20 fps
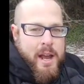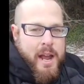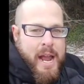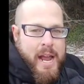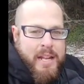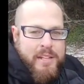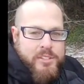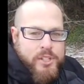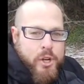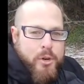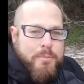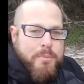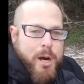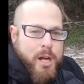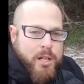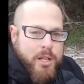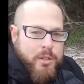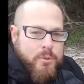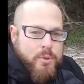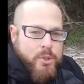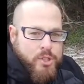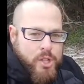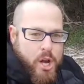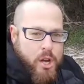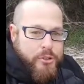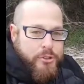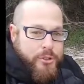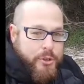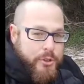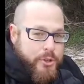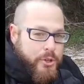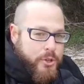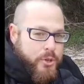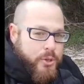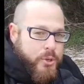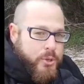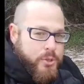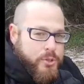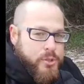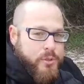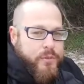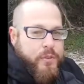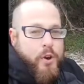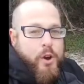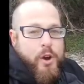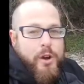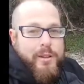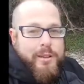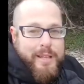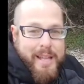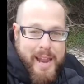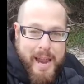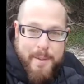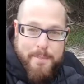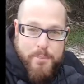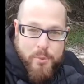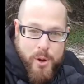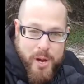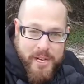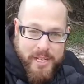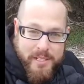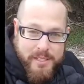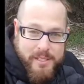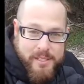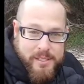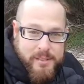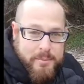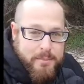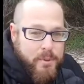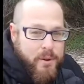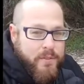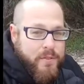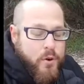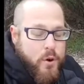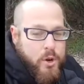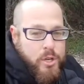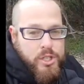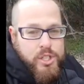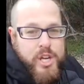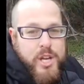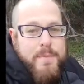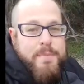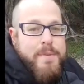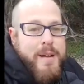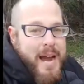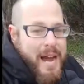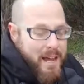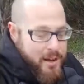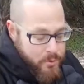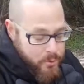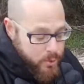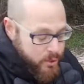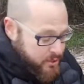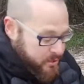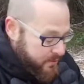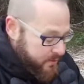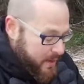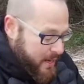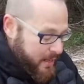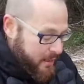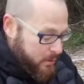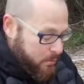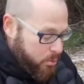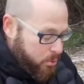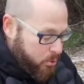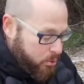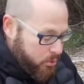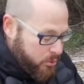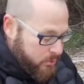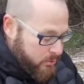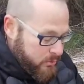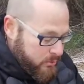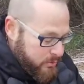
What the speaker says: And so mullein was also used for lamp wicks before cheap cotton was available.